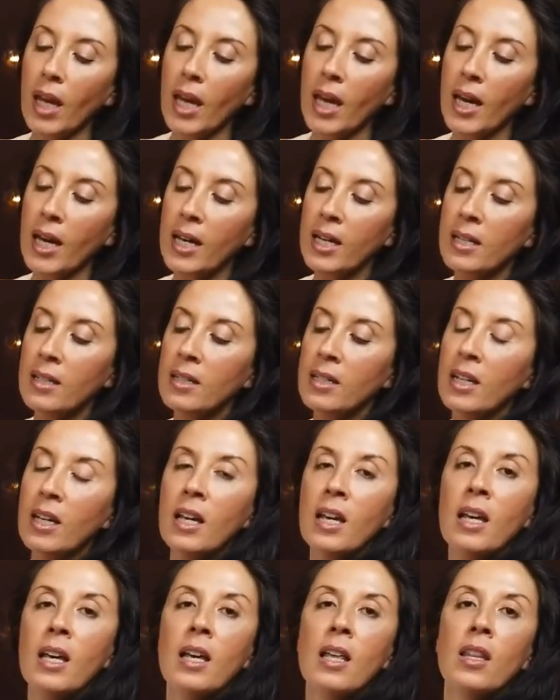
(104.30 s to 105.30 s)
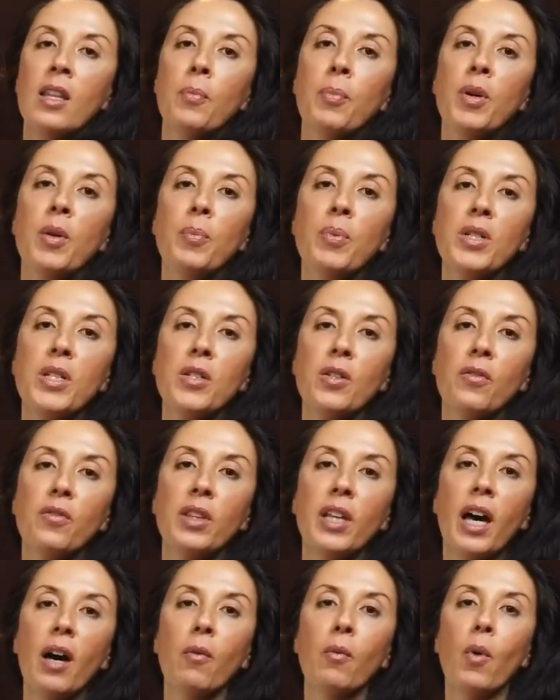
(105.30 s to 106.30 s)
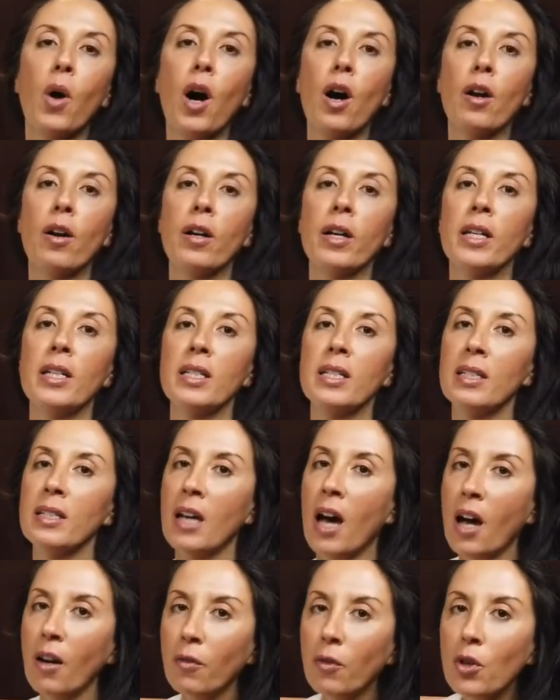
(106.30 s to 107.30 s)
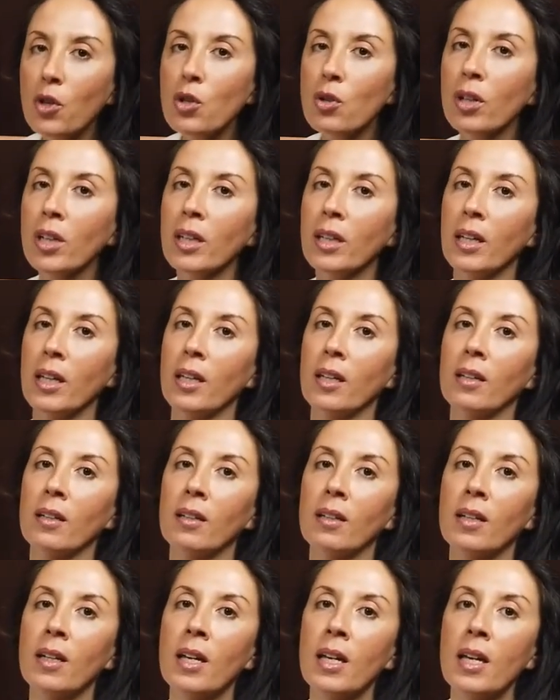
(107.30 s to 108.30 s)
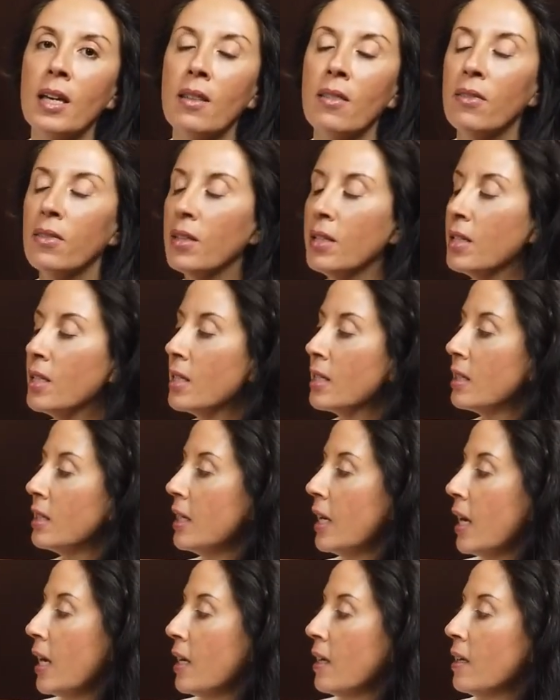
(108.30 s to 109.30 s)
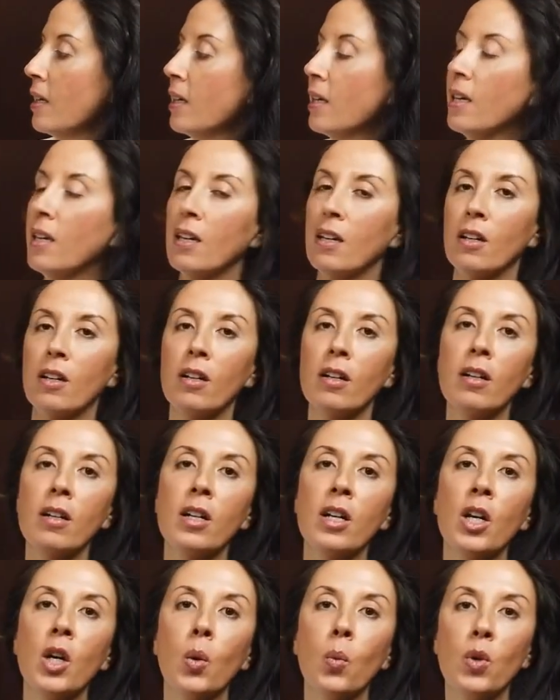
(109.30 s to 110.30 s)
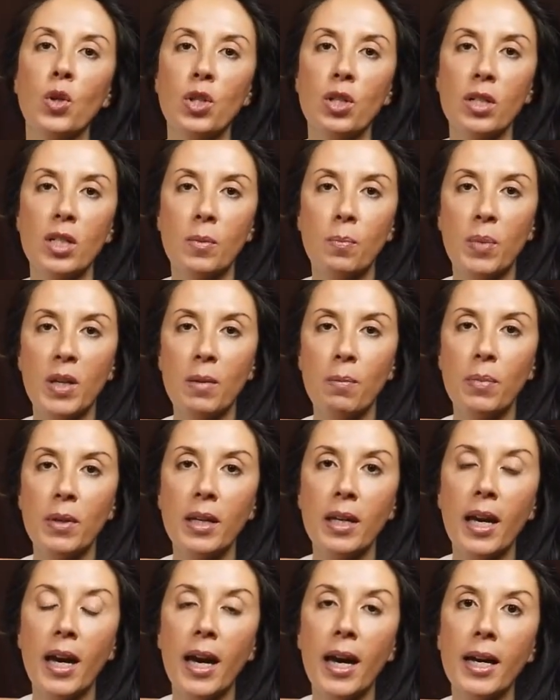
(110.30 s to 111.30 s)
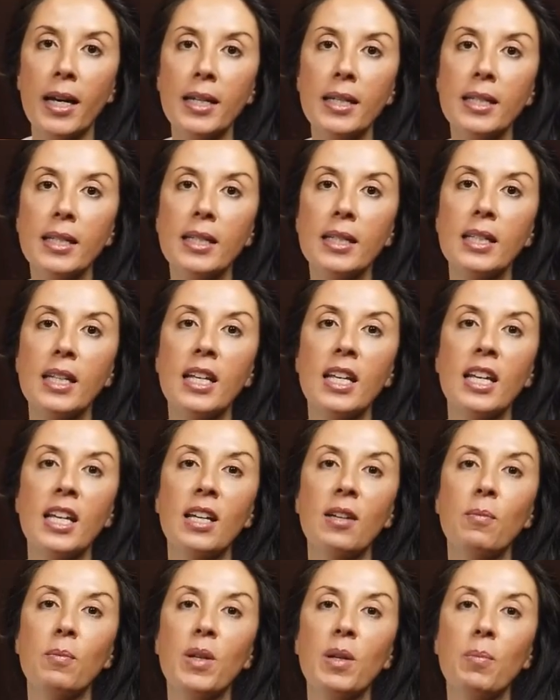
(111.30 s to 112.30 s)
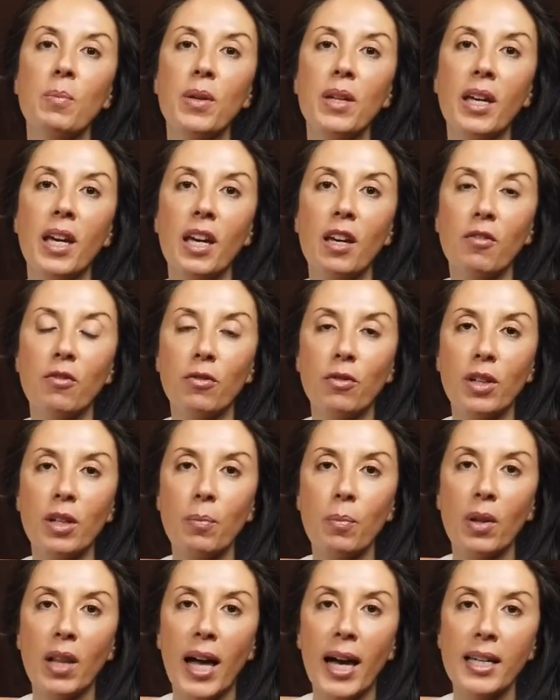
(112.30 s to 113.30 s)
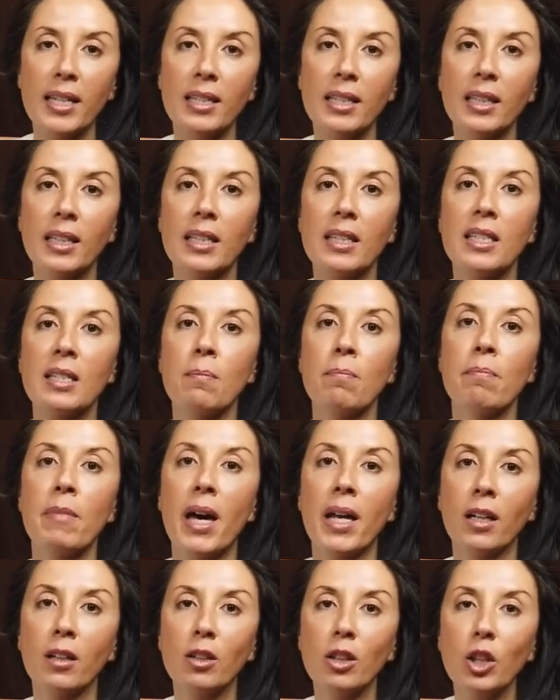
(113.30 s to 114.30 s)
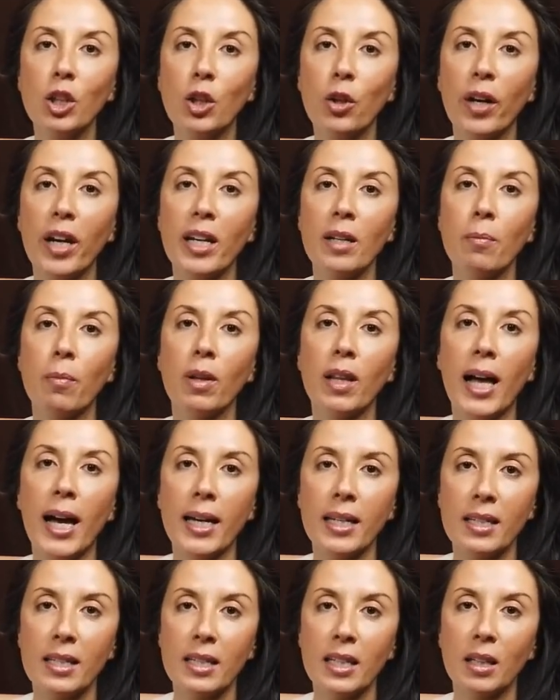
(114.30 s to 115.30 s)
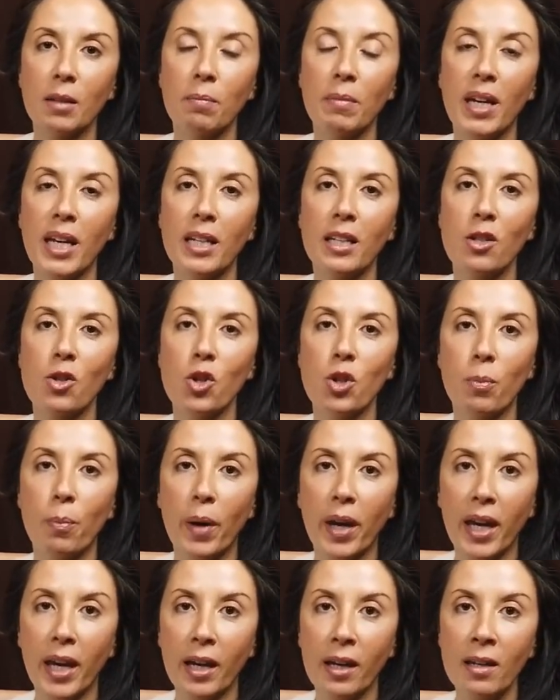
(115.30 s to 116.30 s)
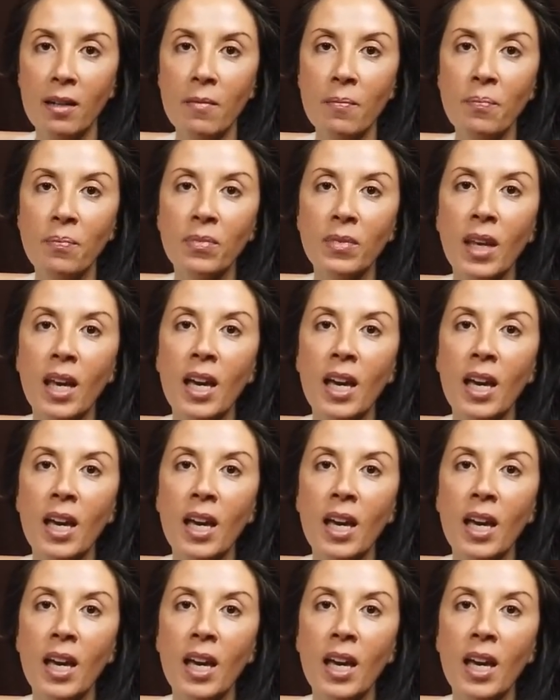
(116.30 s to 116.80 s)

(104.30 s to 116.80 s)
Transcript: and the purpose of that water is not for drinking. This tank here, which is BPS, BPA-free plastic. It's a medical grade plastic made in Japan.